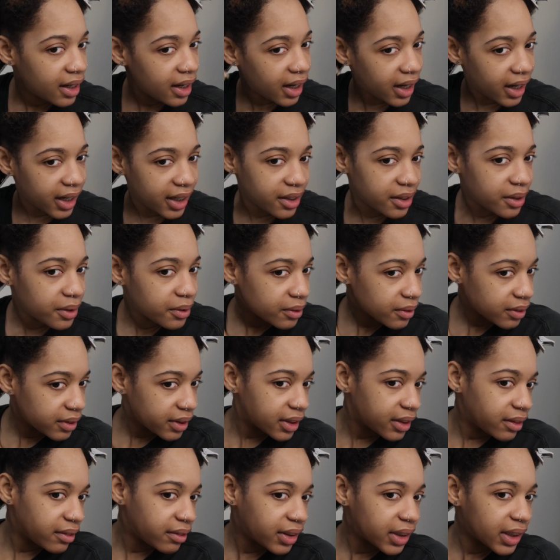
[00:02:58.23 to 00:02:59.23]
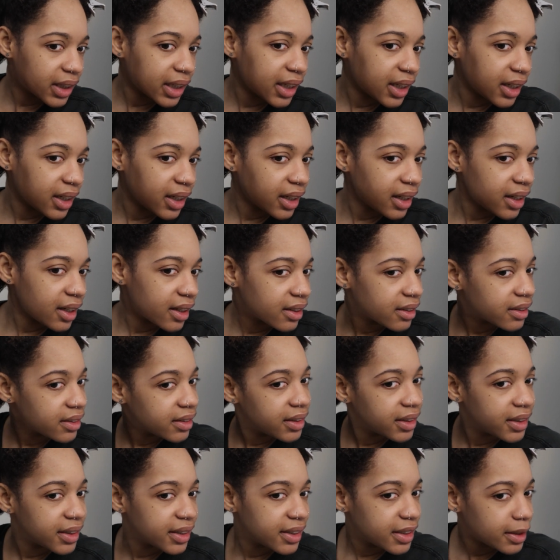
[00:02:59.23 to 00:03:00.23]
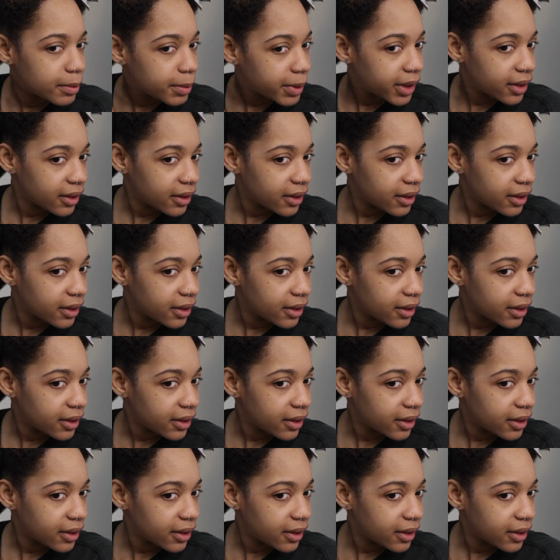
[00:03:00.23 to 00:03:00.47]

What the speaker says: I don't really feel like that, to be